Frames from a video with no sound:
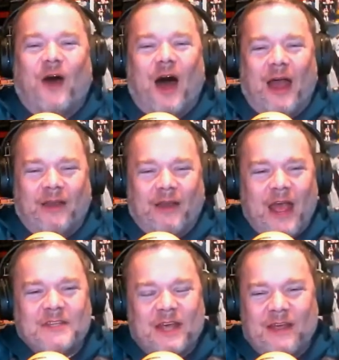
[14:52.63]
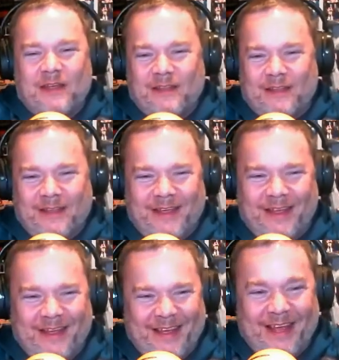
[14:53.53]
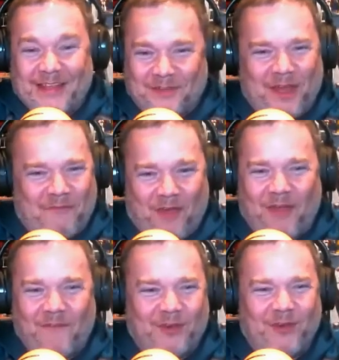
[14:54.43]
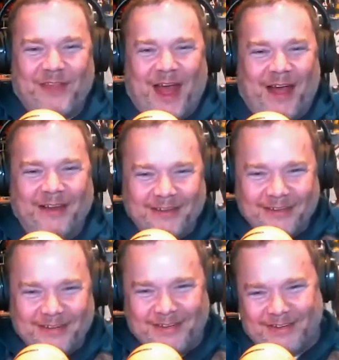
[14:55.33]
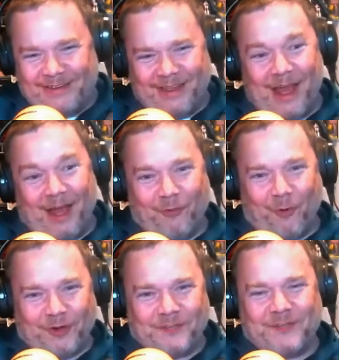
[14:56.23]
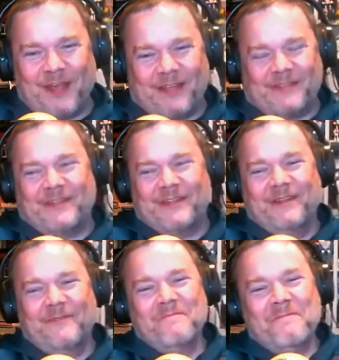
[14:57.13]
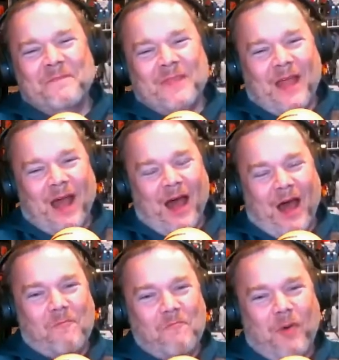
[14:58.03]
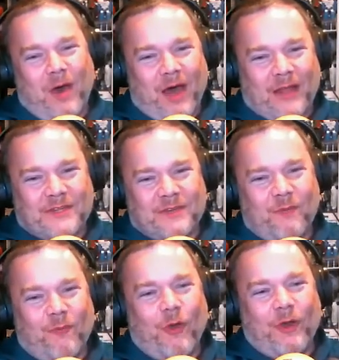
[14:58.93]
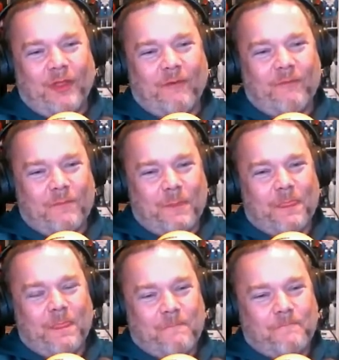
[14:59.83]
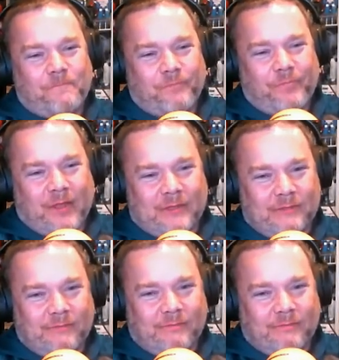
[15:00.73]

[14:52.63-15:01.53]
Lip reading: Only a 5-year-old. Of course, a 5-year-old found it entertaining. Yeah. Yeah, of course. Yes. But they probably also love Warner Brothers movies.